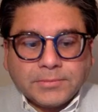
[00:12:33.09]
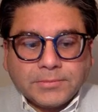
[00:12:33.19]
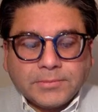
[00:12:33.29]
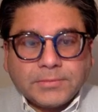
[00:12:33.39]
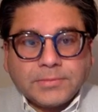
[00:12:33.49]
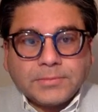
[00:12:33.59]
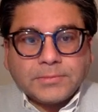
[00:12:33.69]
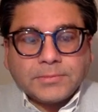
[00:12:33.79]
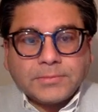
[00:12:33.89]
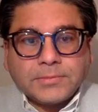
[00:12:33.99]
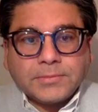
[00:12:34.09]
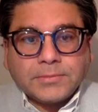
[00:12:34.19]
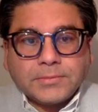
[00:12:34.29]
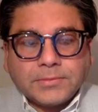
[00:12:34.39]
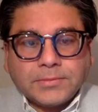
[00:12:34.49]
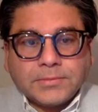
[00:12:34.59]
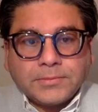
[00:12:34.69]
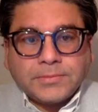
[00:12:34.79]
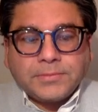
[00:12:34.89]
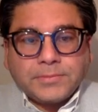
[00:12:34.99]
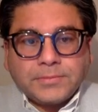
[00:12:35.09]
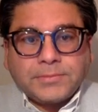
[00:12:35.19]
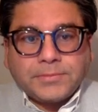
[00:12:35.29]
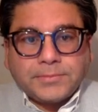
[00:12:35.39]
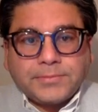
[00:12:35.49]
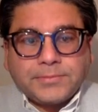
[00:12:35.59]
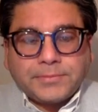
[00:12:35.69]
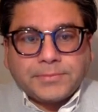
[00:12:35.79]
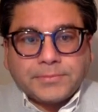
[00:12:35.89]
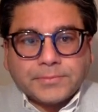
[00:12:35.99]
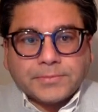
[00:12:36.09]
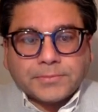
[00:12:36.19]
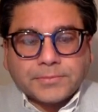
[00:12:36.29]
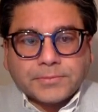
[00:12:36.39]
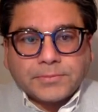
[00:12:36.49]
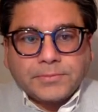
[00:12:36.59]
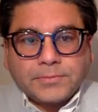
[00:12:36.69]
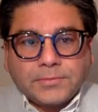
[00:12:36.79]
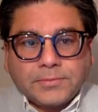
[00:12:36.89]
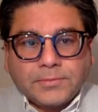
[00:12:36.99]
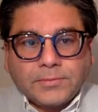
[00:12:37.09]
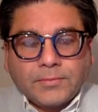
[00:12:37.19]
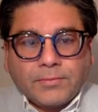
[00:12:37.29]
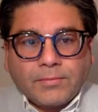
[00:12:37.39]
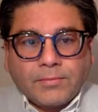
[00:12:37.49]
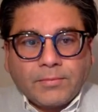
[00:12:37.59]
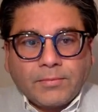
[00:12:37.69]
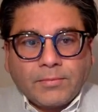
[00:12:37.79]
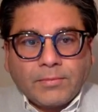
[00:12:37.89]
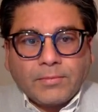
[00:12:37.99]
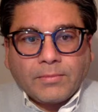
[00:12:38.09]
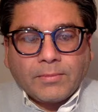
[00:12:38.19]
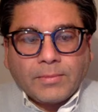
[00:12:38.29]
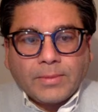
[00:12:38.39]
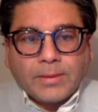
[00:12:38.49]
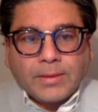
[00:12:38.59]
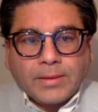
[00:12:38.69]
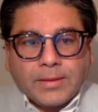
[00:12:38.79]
(not speaking)